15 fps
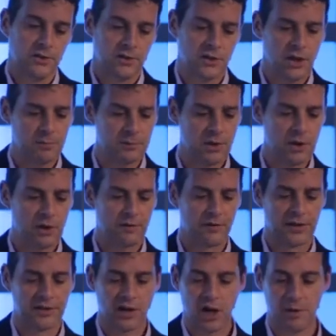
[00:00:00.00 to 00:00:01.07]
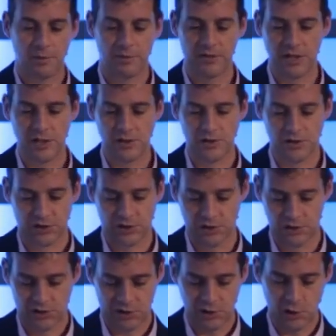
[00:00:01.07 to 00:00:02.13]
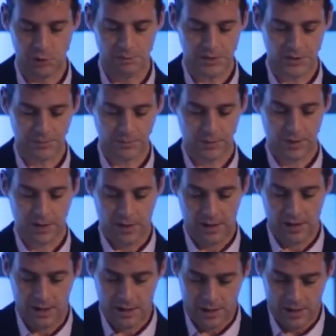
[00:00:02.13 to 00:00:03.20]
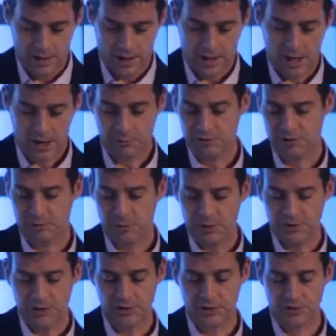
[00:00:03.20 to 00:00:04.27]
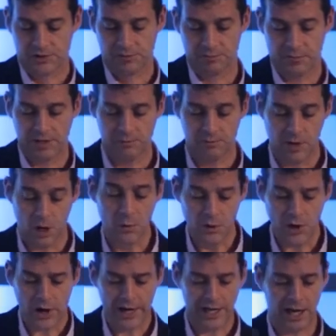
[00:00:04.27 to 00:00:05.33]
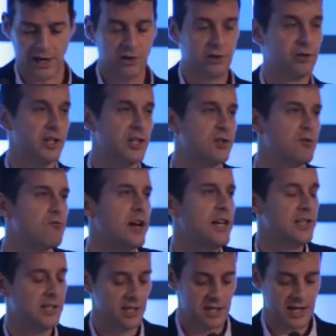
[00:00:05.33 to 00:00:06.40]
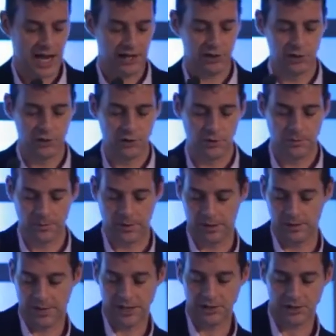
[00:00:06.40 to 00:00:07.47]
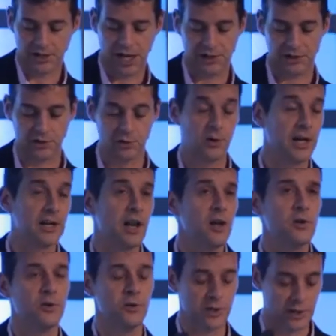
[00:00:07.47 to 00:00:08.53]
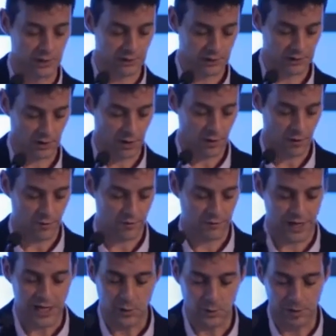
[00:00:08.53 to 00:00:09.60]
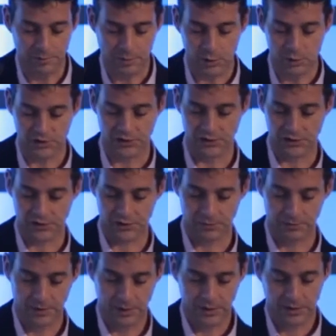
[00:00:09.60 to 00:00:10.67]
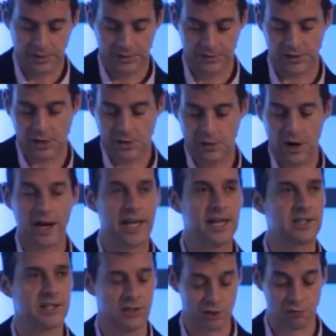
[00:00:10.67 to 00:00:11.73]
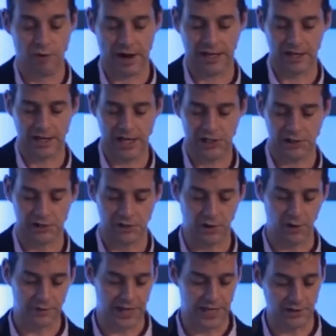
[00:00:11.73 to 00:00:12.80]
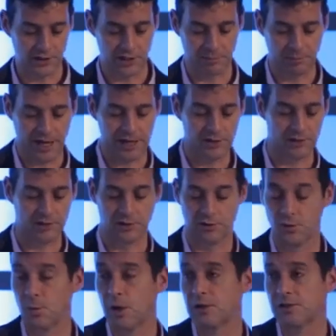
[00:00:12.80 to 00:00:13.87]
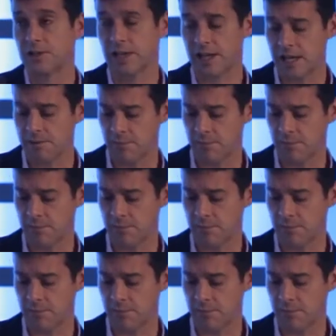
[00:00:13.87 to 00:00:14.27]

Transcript: terms of the type of news consumed, respondents in all 9 countries rated national, international and local news of equal importance. So I guess it's a recognition of the interdependence of the world today,